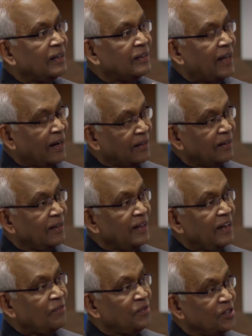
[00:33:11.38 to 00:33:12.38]
that
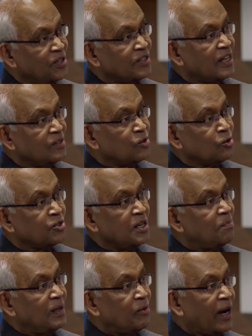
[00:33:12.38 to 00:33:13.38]
if this is done so
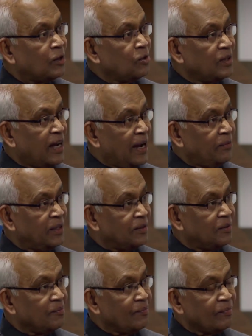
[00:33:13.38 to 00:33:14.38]
cheaply, why don't I have
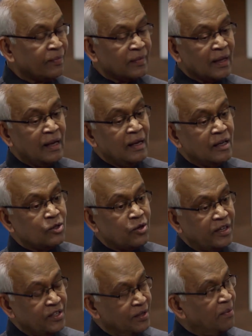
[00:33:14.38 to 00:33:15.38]
it? So
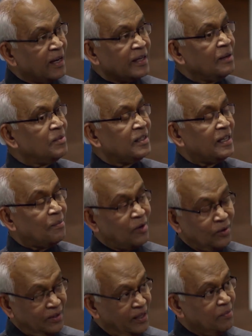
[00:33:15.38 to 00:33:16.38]
it is remarkable that
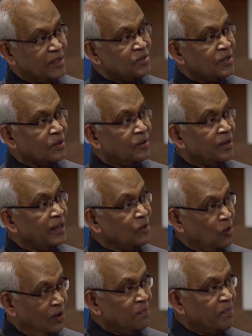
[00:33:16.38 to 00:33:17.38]
about 3 months ago in
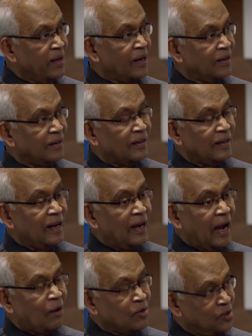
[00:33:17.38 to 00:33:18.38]
Colombia,
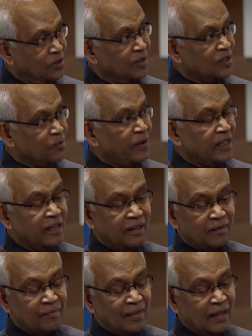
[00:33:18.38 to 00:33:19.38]
I was
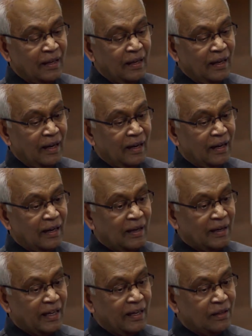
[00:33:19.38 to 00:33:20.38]
speaking
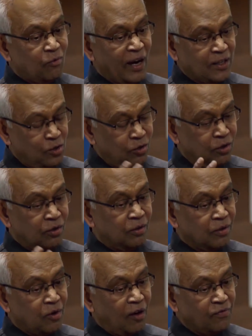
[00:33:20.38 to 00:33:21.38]
in White
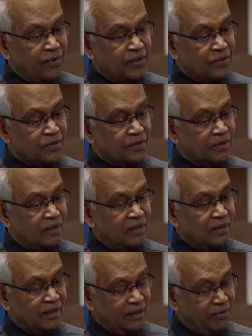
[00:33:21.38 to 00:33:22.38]
Row conference,
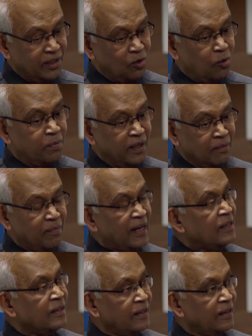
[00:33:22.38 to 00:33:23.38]
giving the opening
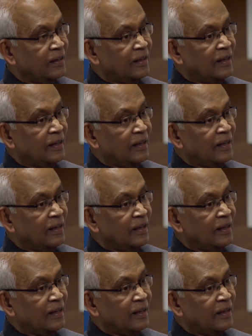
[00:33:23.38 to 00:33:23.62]
plenary